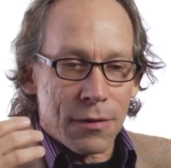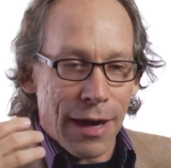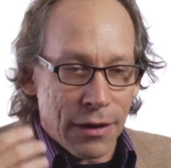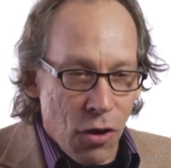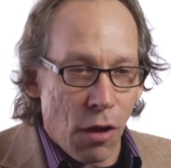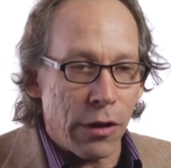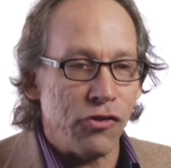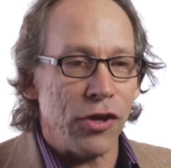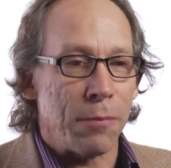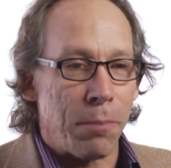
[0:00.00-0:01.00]

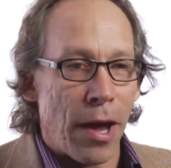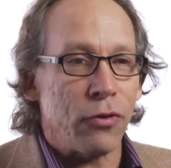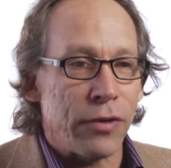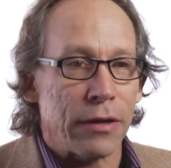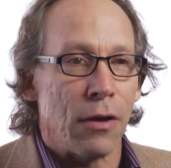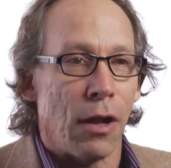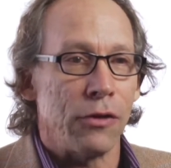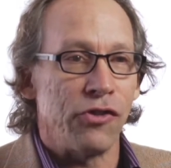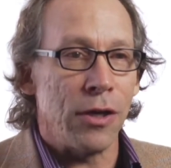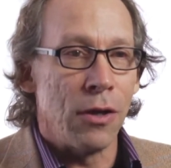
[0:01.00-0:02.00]
Technology and
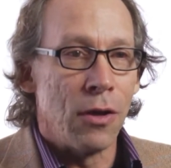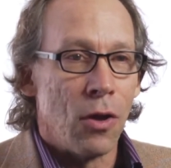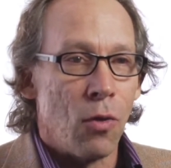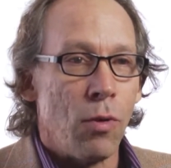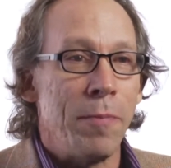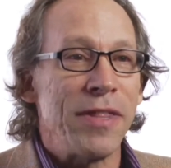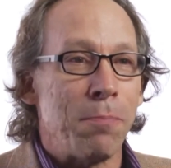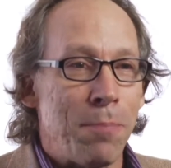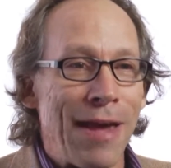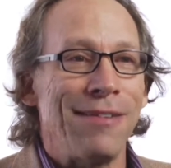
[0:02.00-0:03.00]
biotechnology will be
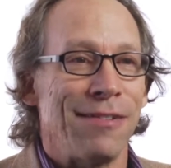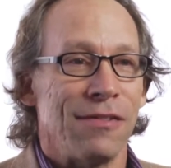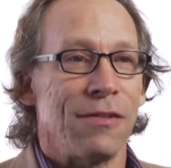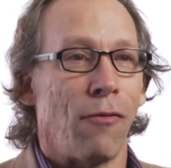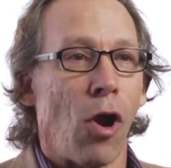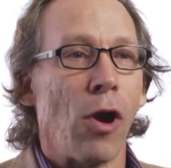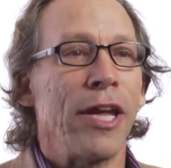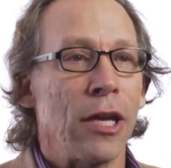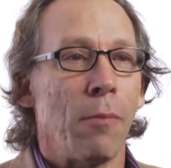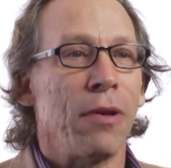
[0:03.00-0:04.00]
the basis of our
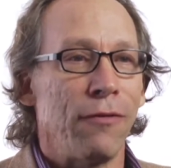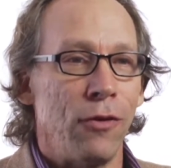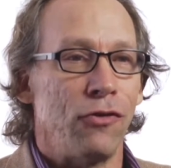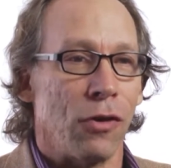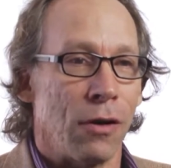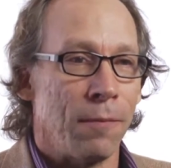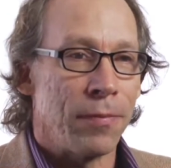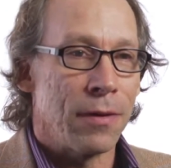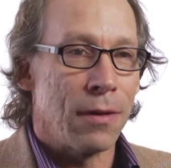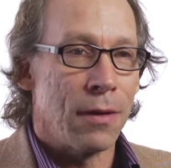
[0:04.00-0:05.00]
economic future.
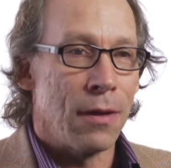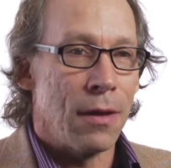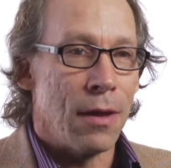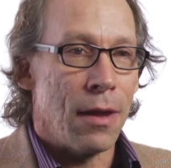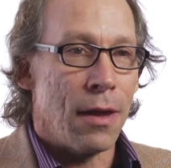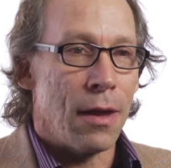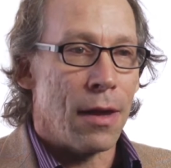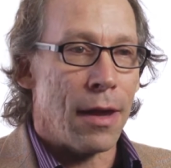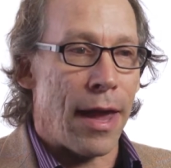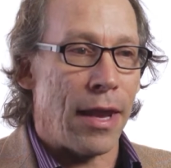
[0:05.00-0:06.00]

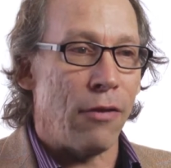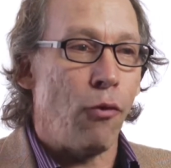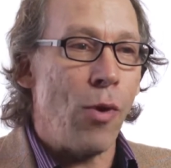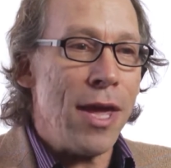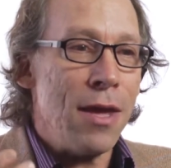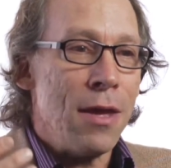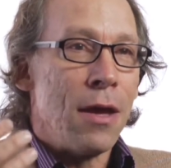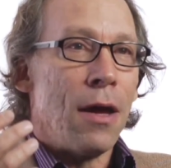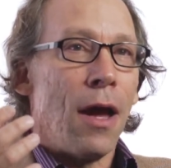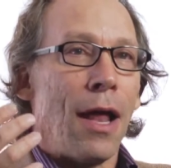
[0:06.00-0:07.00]
And if we
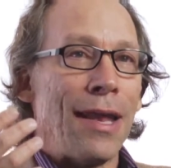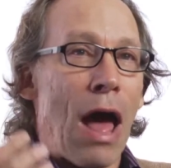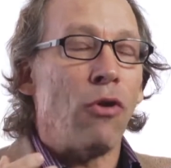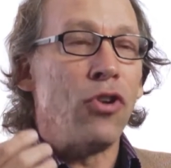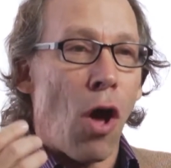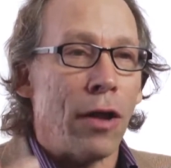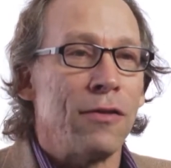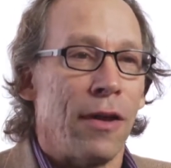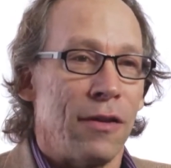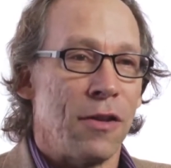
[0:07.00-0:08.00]
allow
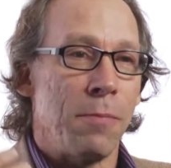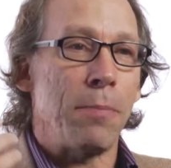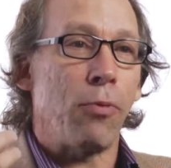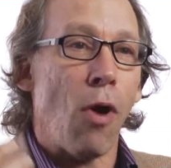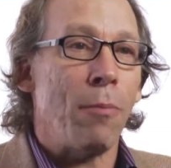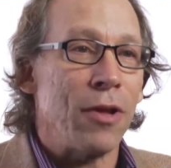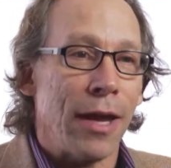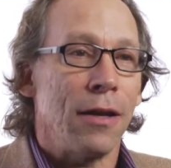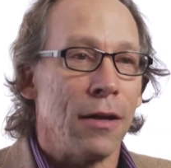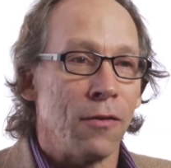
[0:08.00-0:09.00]
nonsense to be
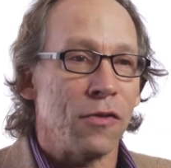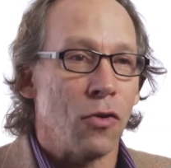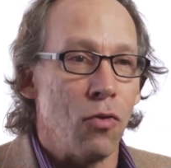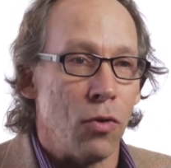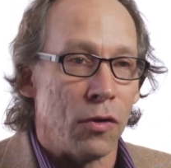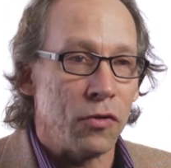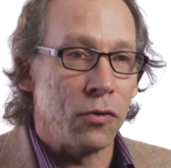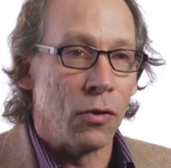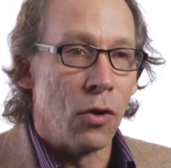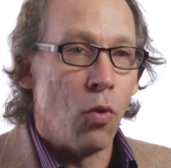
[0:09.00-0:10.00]
promulgated in the
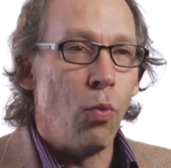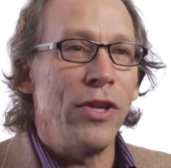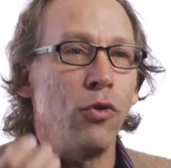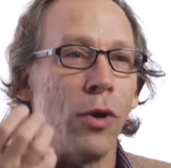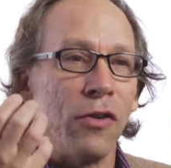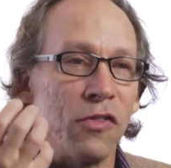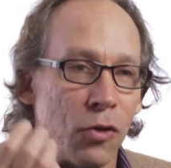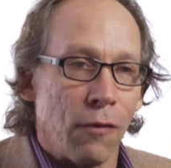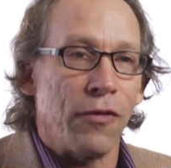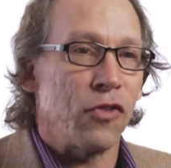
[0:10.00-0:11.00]
schools, we do a
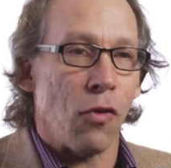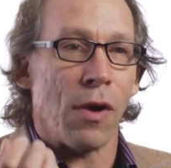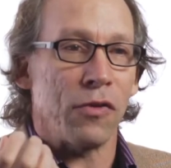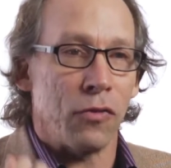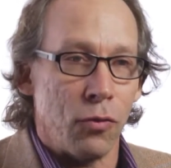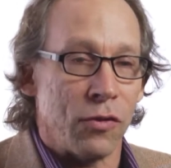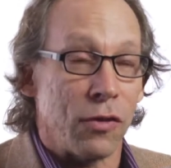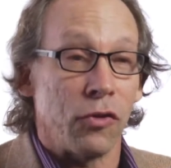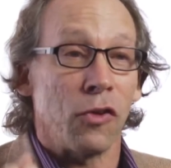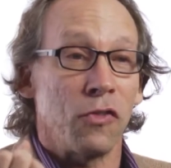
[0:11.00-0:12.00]
disservice to our
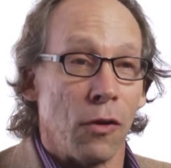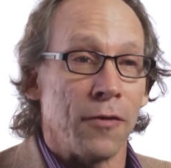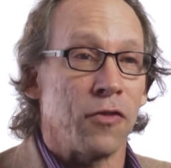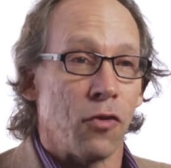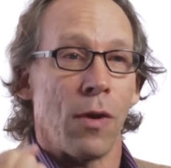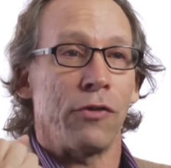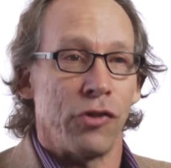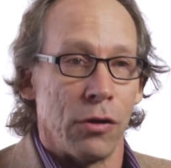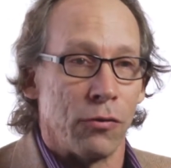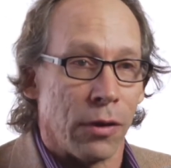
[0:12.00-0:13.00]
students, a disservice to our
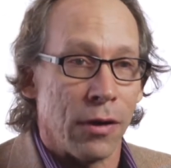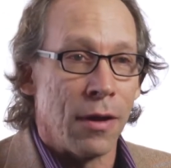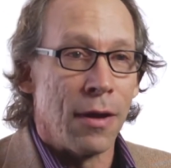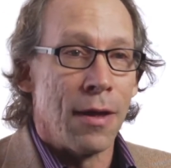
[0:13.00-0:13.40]
children,